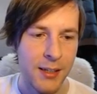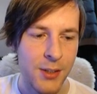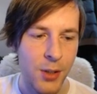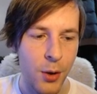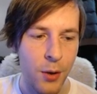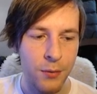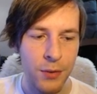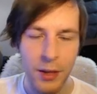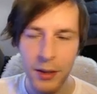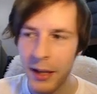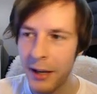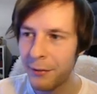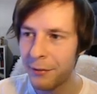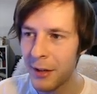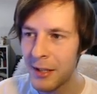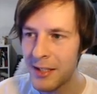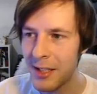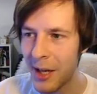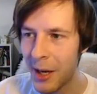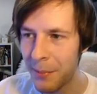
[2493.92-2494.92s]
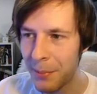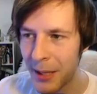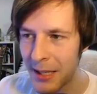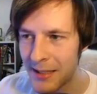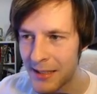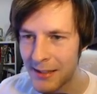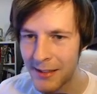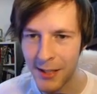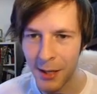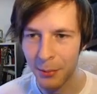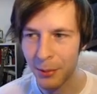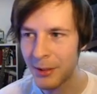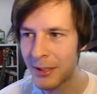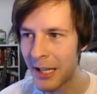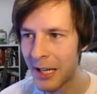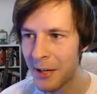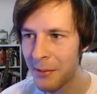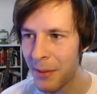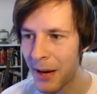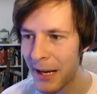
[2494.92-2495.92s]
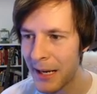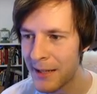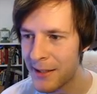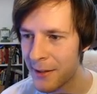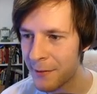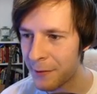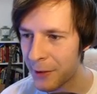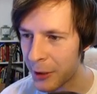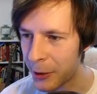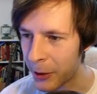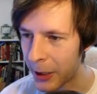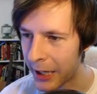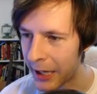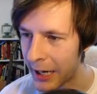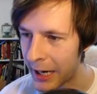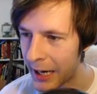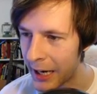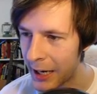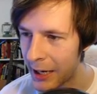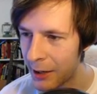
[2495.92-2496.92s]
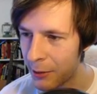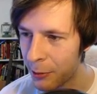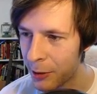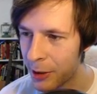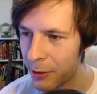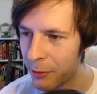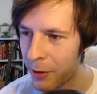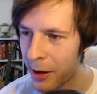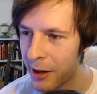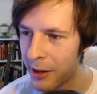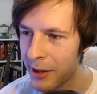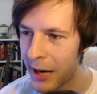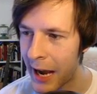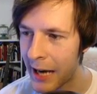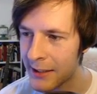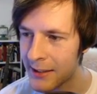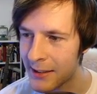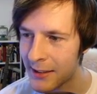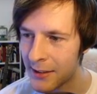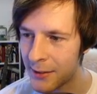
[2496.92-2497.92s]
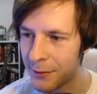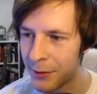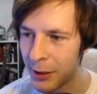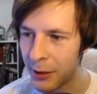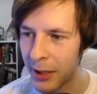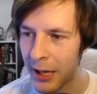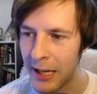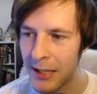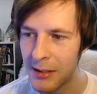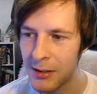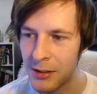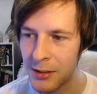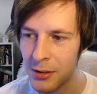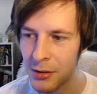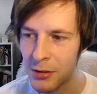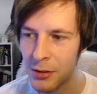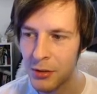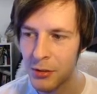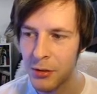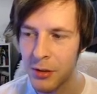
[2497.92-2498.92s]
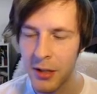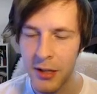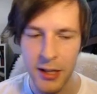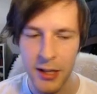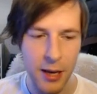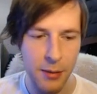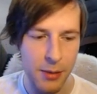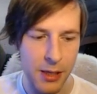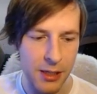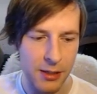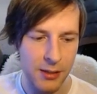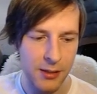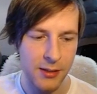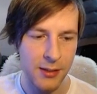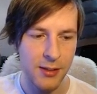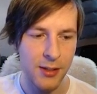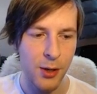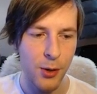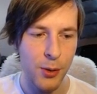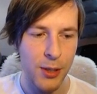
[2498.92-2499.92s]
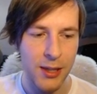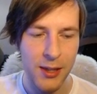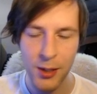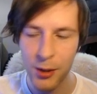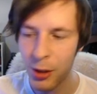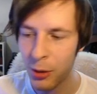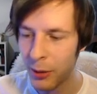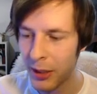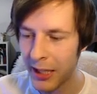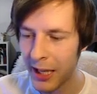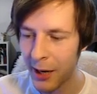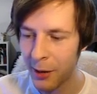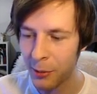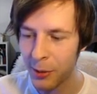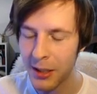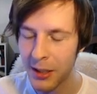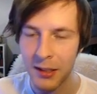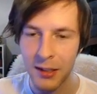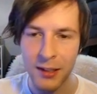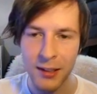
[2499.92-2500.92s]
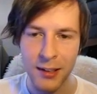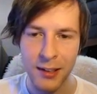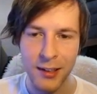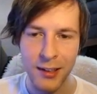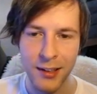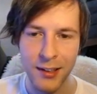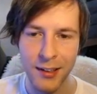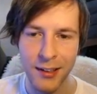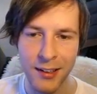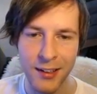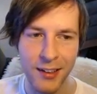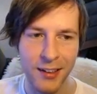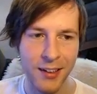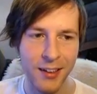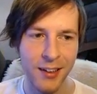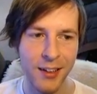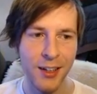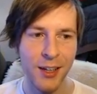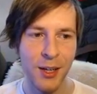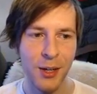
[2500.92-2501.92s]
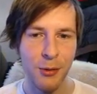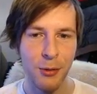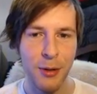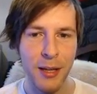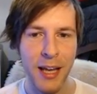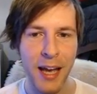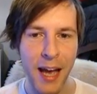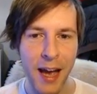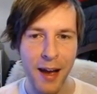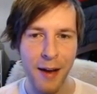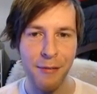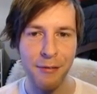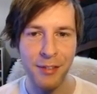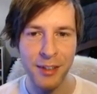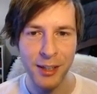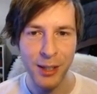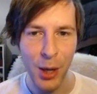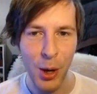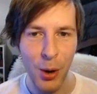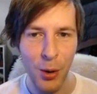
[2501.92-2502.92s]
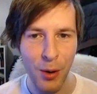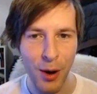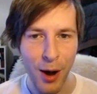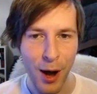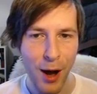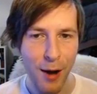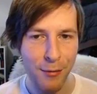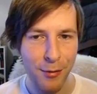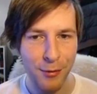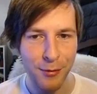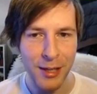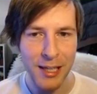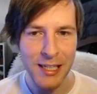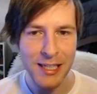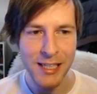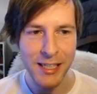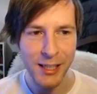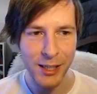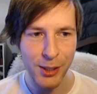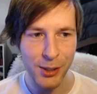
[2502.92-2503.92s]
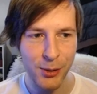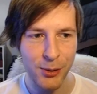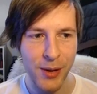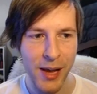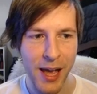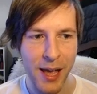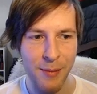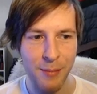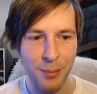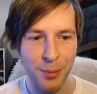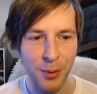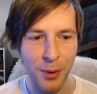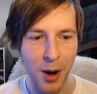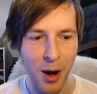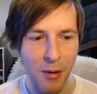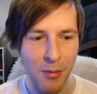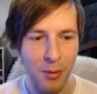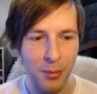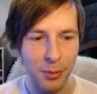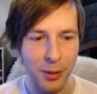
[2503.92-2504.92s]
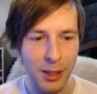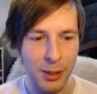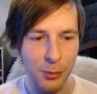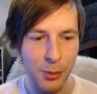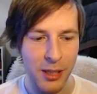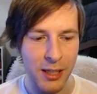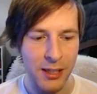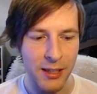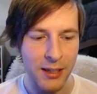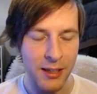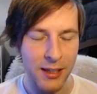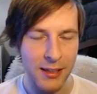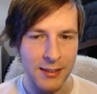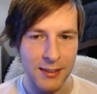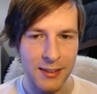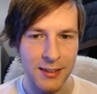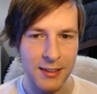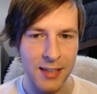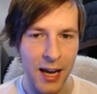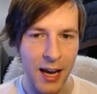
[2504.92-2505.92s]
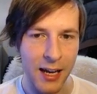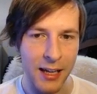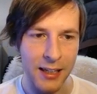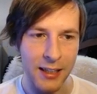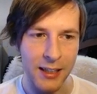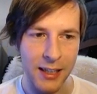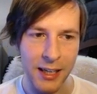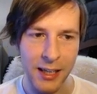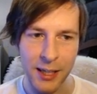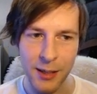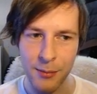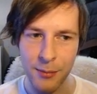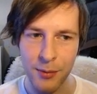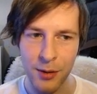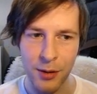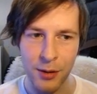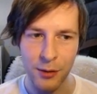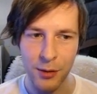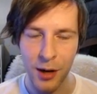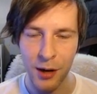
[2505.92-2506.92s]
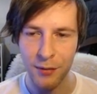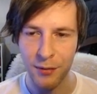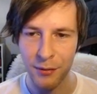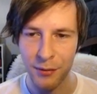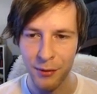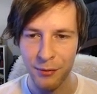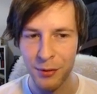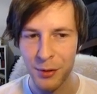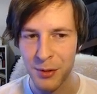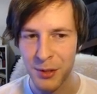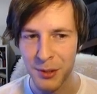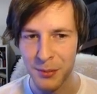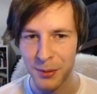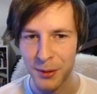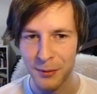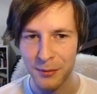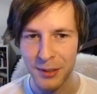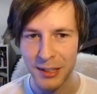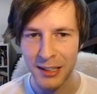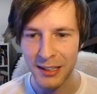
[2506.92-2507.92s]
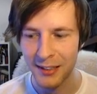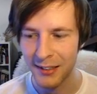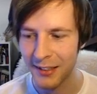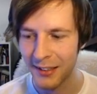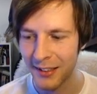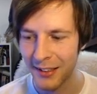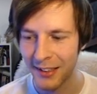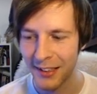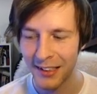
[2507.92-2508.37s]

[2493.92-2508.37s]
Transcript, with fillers: So if they like friends in high places double data mine into fetal AI, when the runner accesses fetal AI, do two unit damage. So in theory, we can't win. We have to go off of HQ and probably win a side game off of a future perfect.